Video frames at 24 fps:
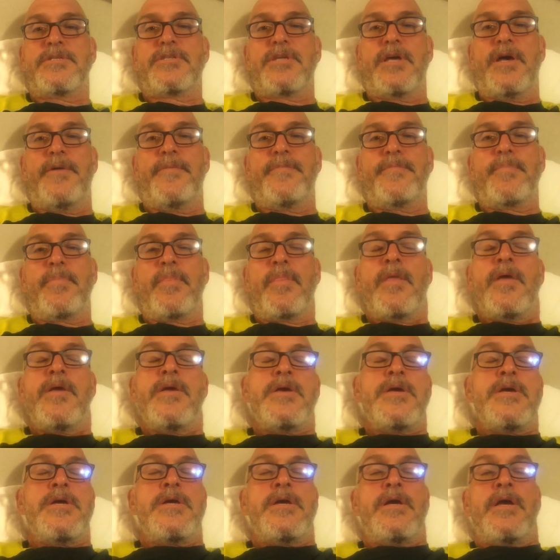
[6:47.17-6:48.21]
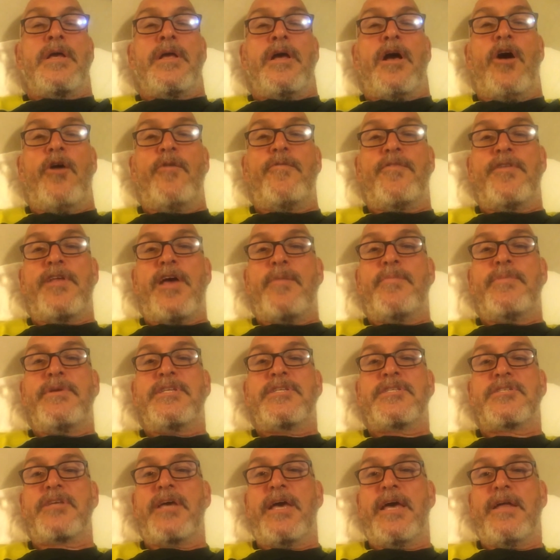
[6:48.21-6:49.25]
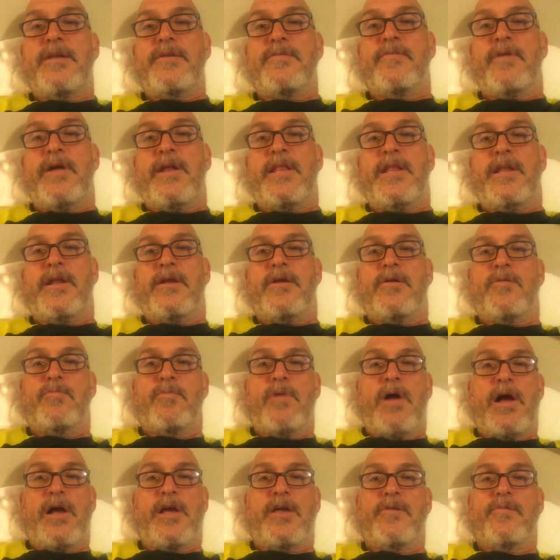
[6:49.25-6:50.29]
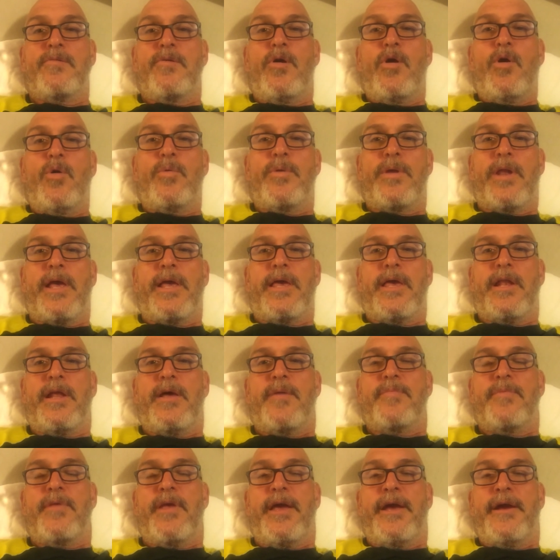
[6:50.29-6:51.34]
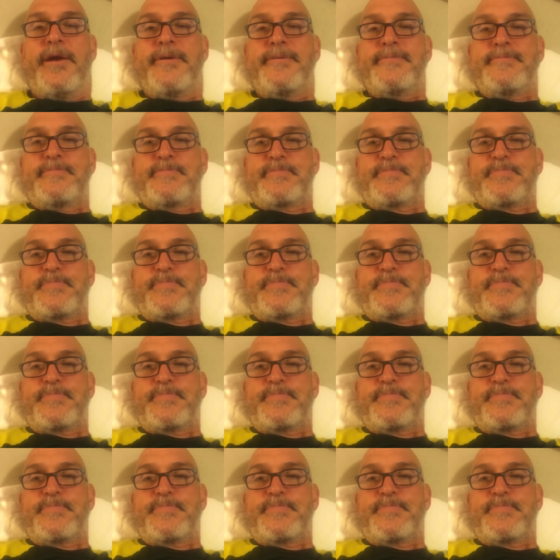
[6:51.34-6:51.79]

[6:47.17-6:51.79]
So hopefully I'll be set and ready to rock and roll when I get up there.